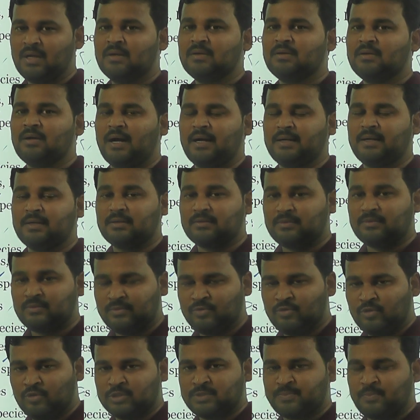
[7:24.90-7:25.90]
and
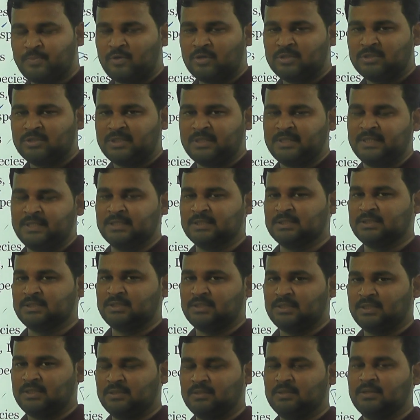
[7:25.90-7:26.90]
those project is
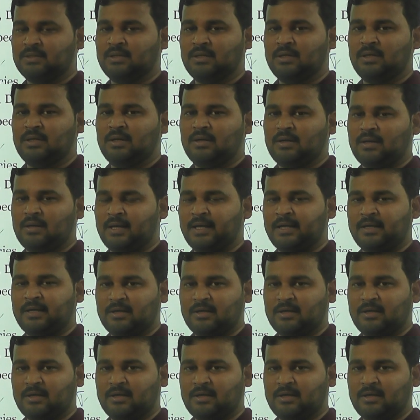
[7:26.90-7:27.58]
like